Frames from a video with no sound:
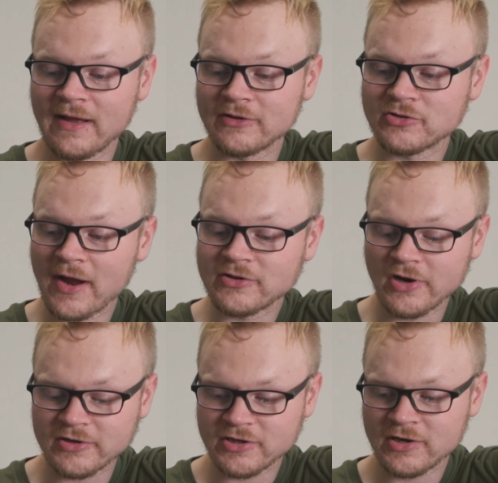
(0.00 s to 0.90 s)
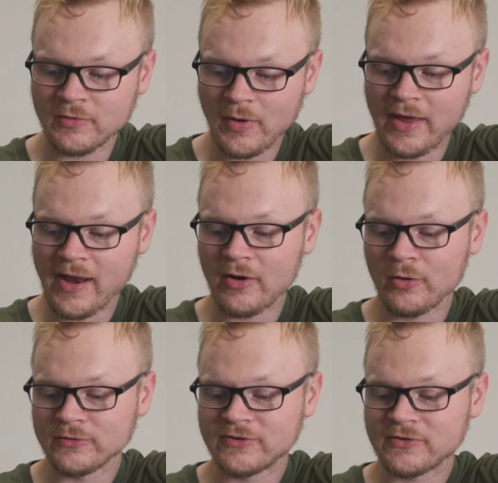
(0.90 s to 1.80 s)
uh, tri-charger, and it
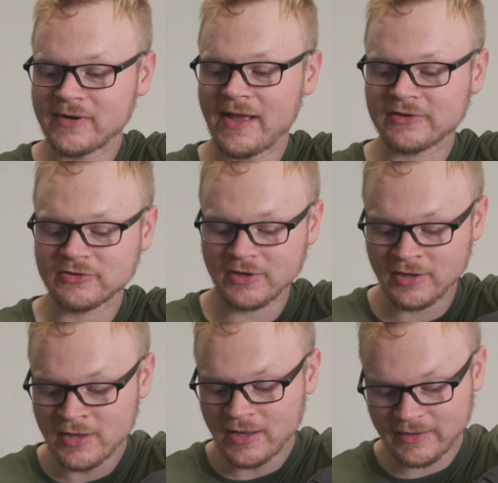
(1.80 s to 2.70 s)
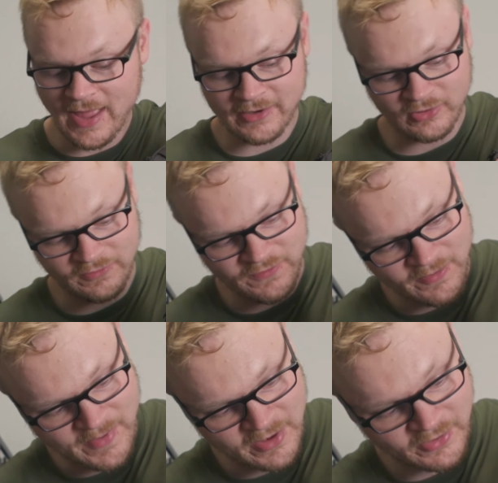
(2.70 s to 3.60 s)
holds three extra Canon
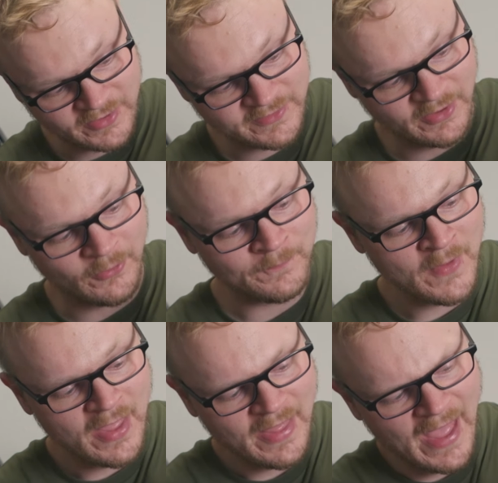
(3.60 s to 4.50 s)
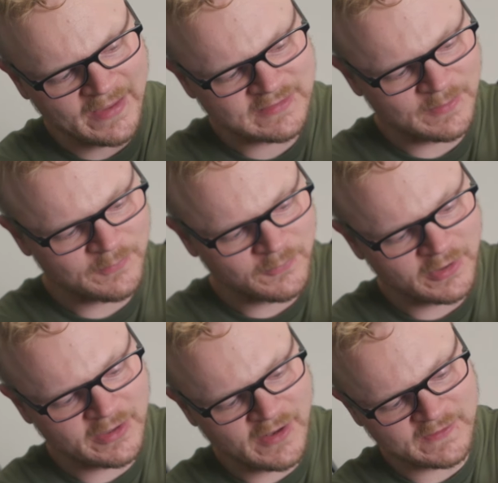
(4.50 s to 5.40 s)
R5 batteries. So has some
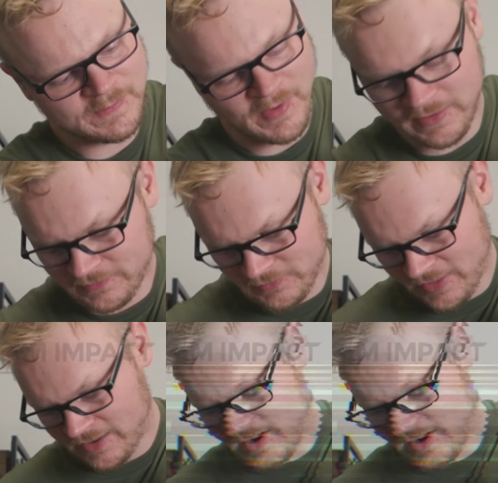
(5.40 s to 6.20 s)
really nice space for that